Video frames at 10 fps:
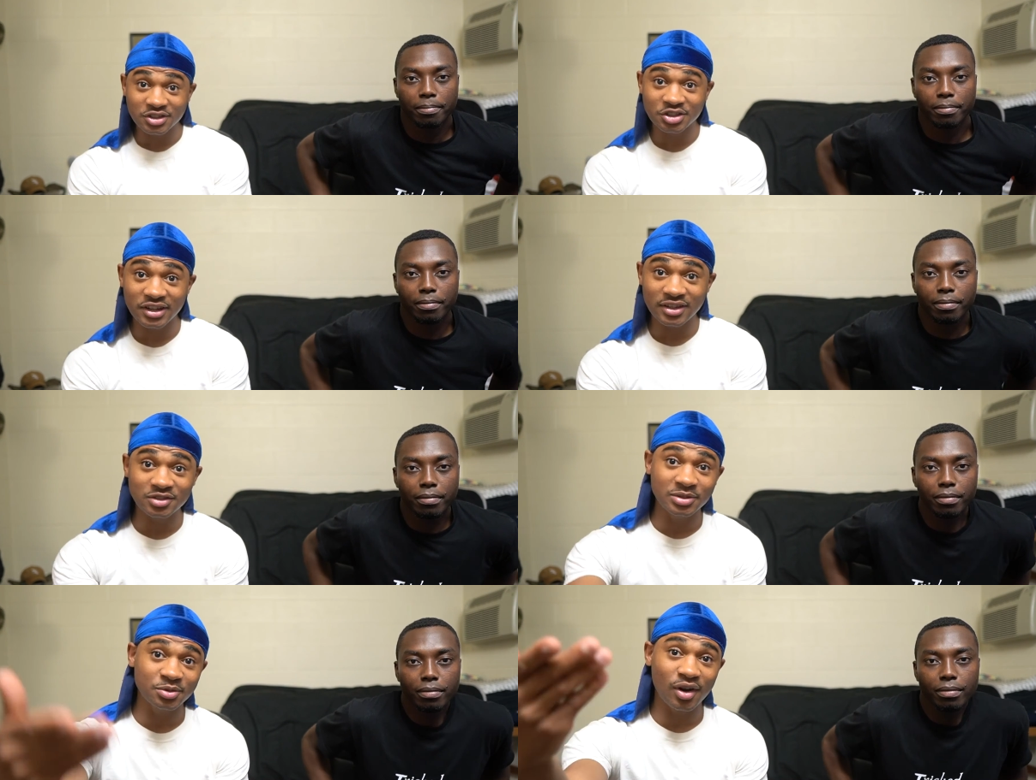Speaker 1: to the
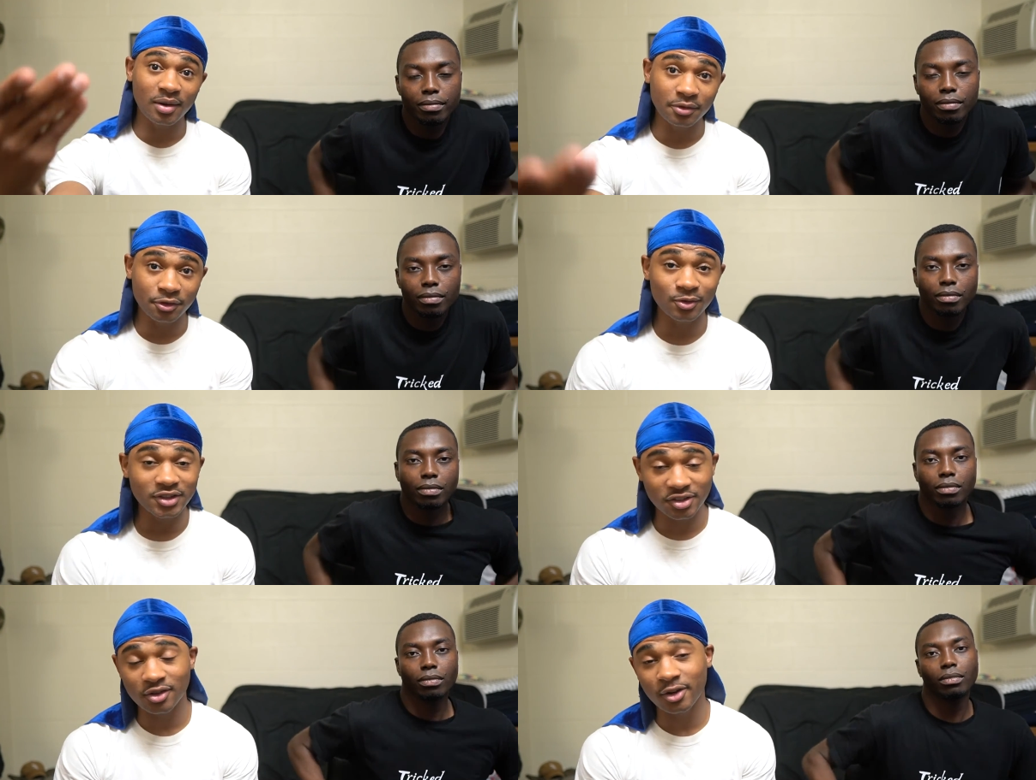channel, subscribe if you
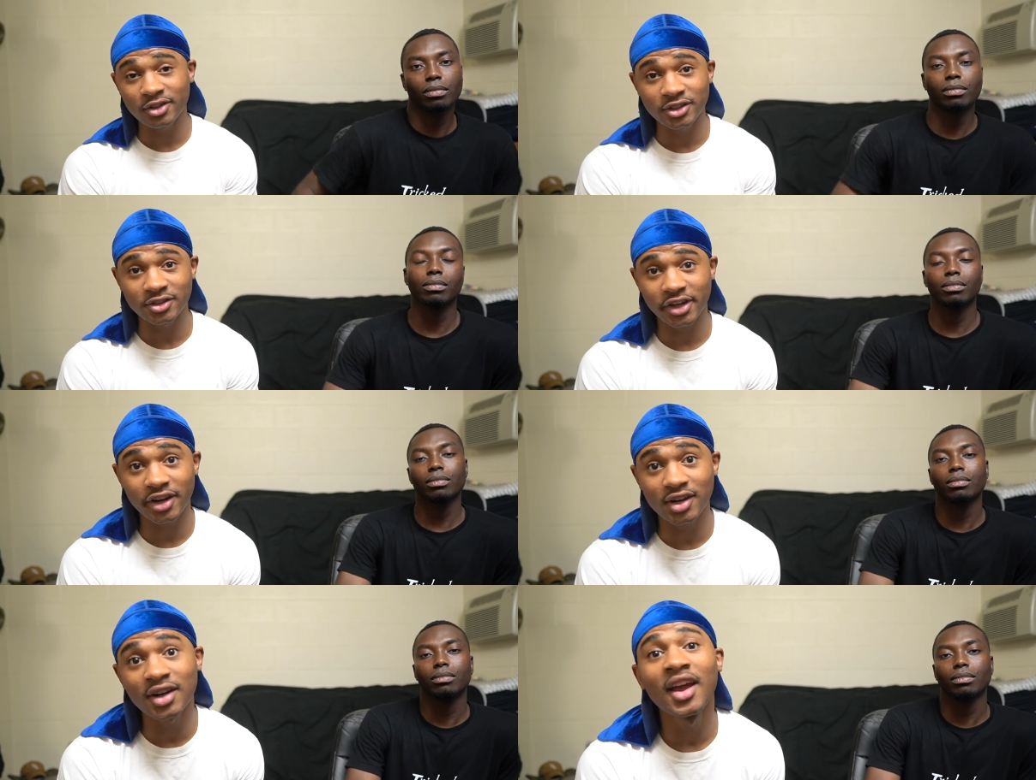want to. I really don't
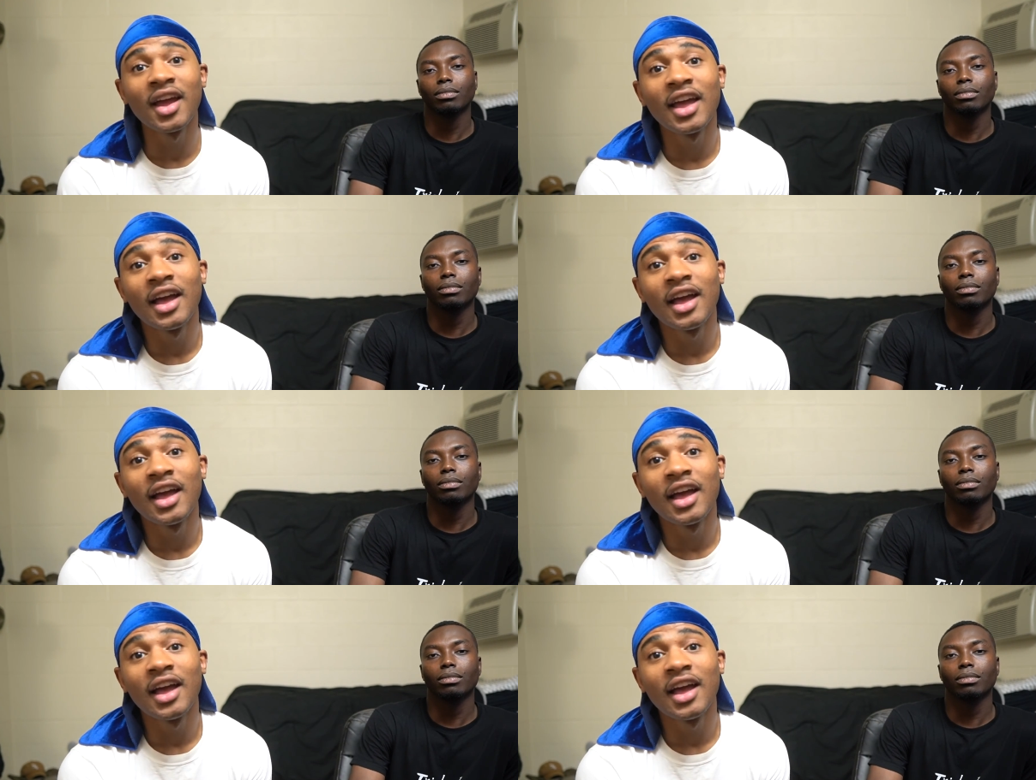care.